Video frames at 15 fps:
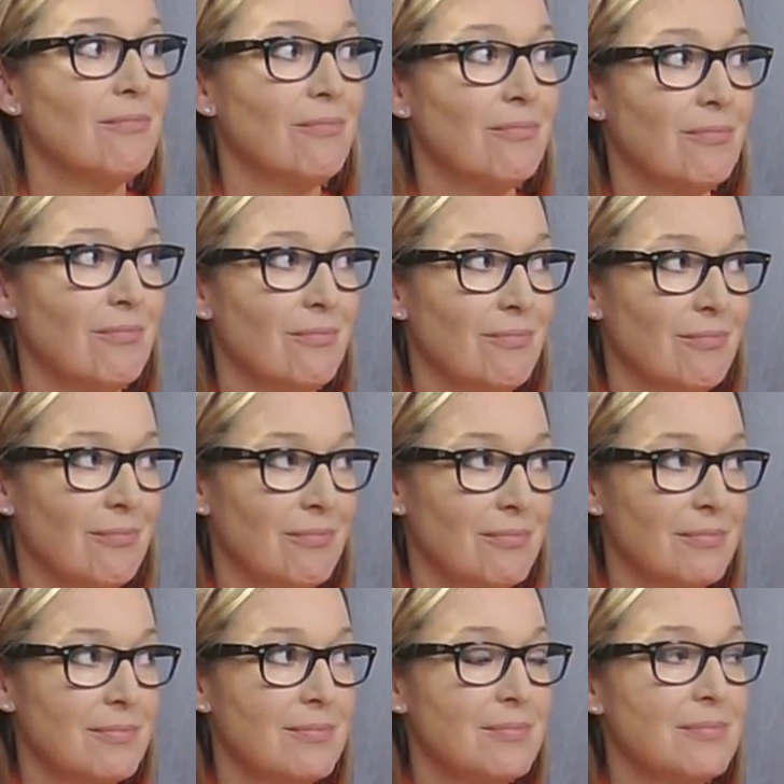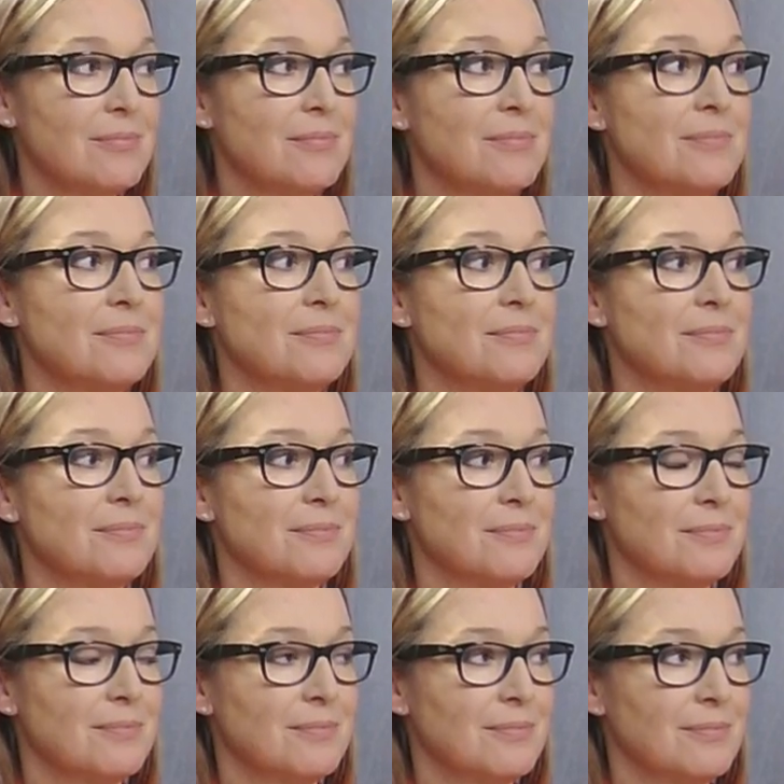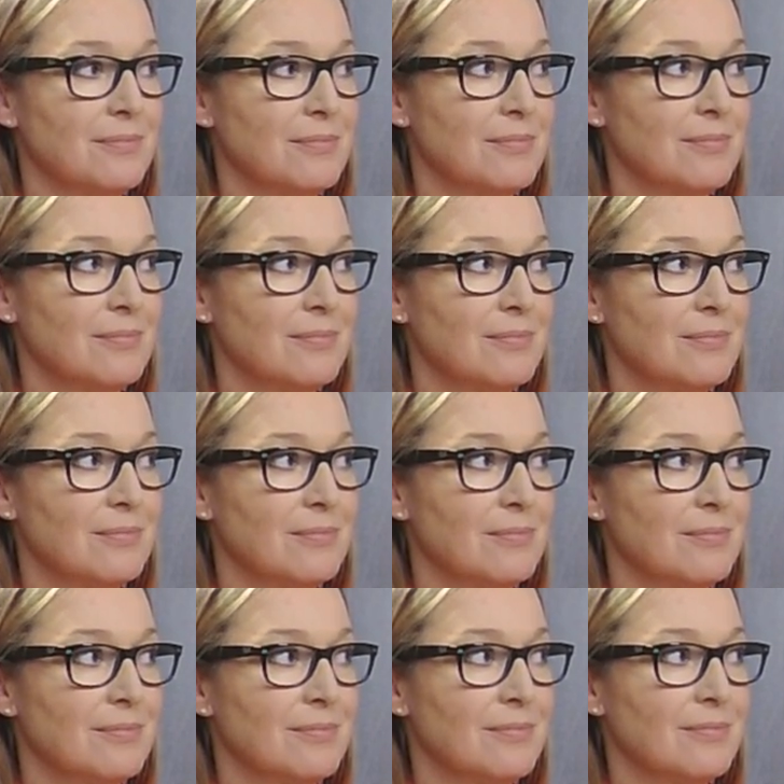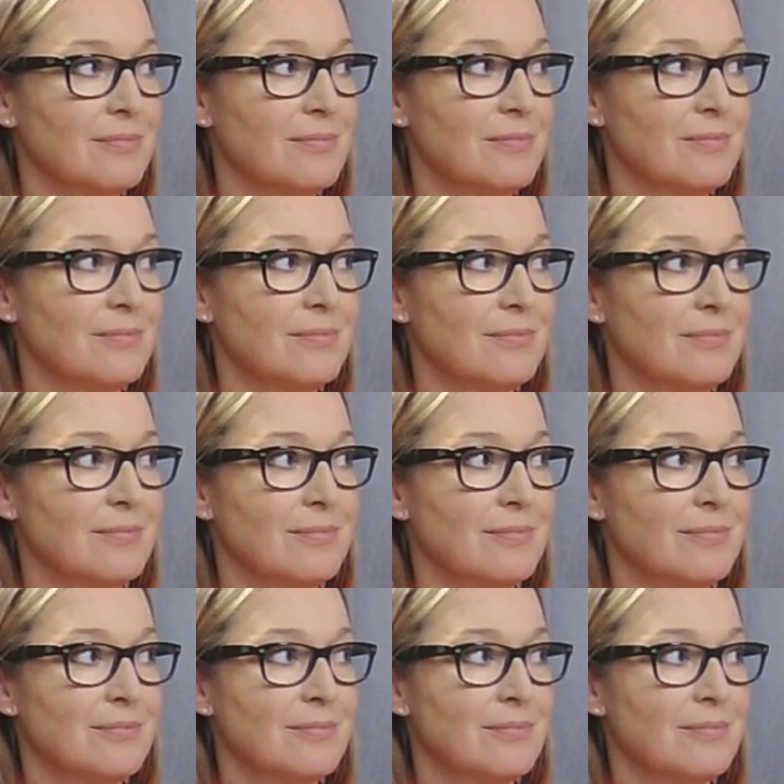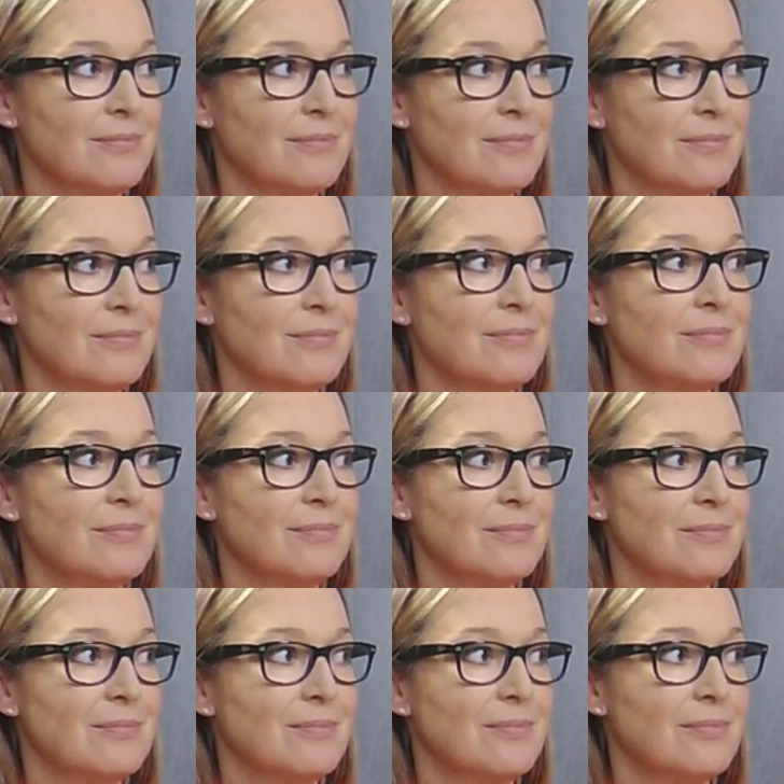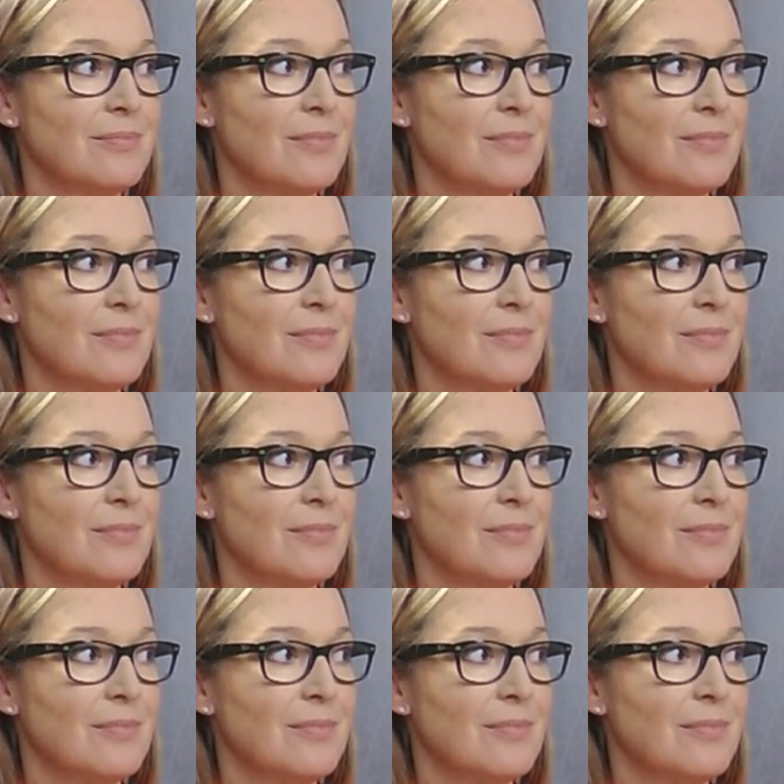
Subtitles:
The person shown says nothing.